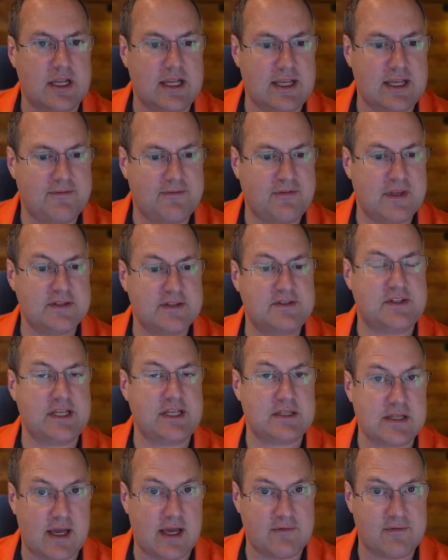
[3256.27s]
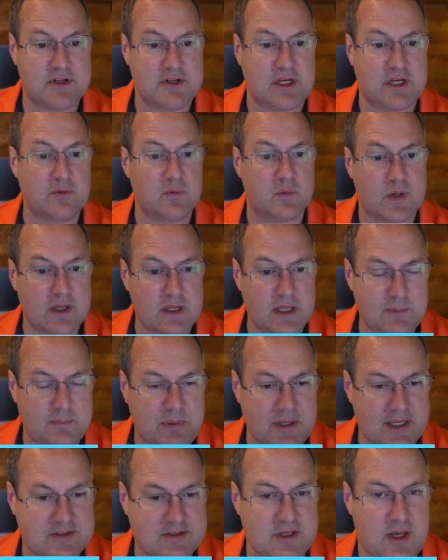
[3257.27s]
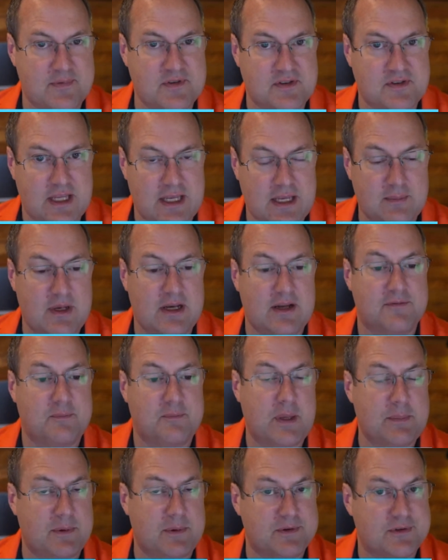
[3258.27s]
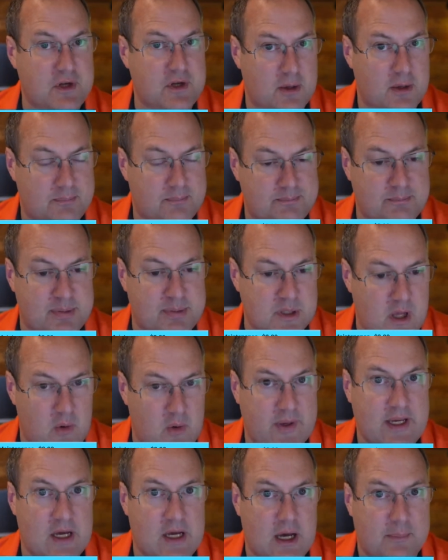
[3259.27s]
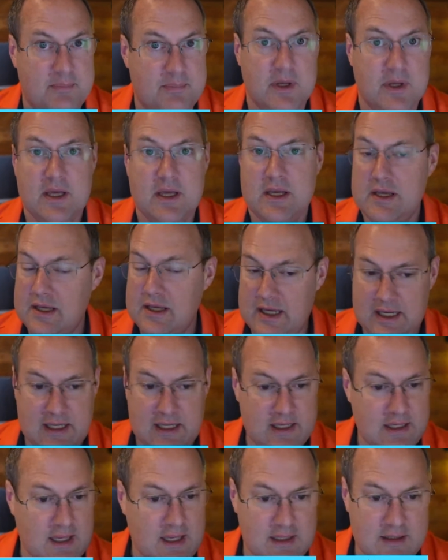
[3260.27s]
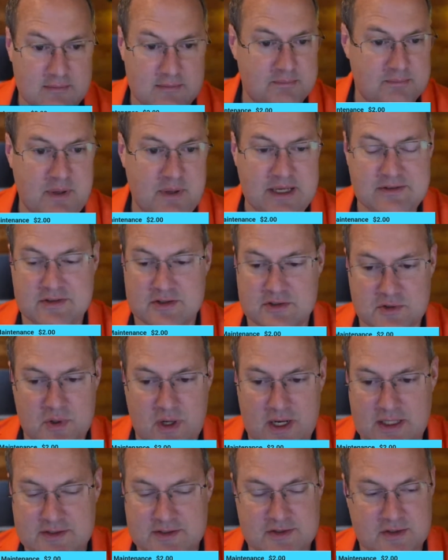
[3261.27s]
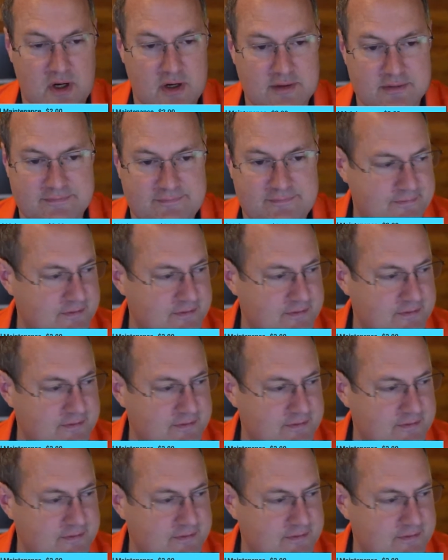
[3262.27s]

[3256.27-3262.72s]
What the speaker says: If this deleveraging really picks up steam and if people start blowing up and basis trades start